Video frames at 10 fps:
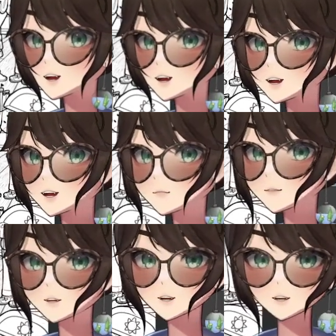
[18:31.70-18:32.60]
Here, we'll do
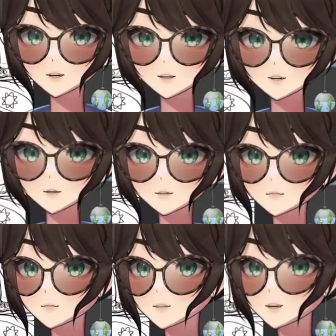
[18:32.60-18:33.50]
this so you
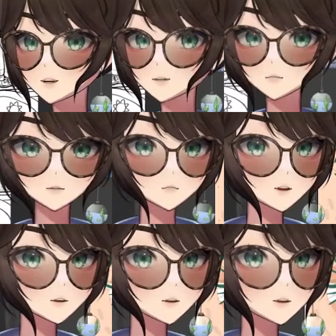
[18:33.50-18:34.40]
can see better.
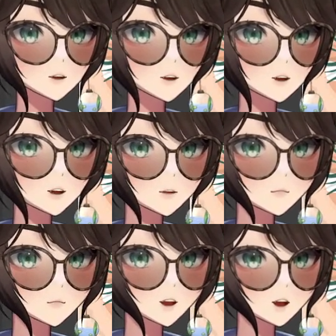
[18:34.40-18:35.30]
Oh, this is
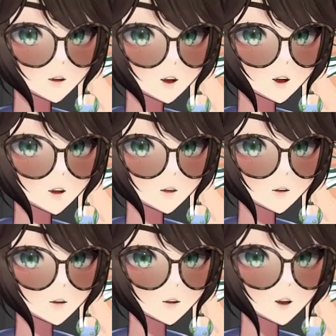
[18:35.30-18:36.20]
like locked.
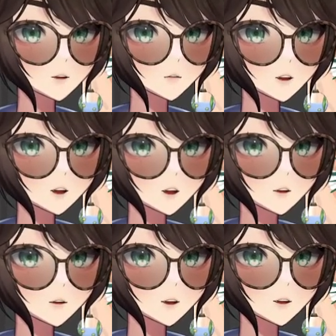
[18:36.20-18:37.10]
I didn't mean to lock
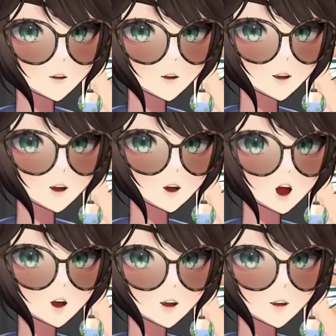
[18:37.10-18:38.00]
that.
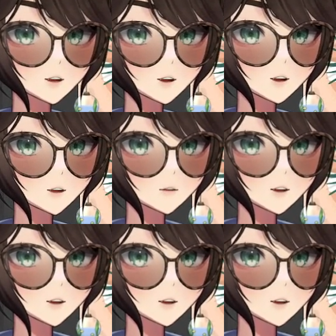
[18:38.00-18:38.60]
Yoink.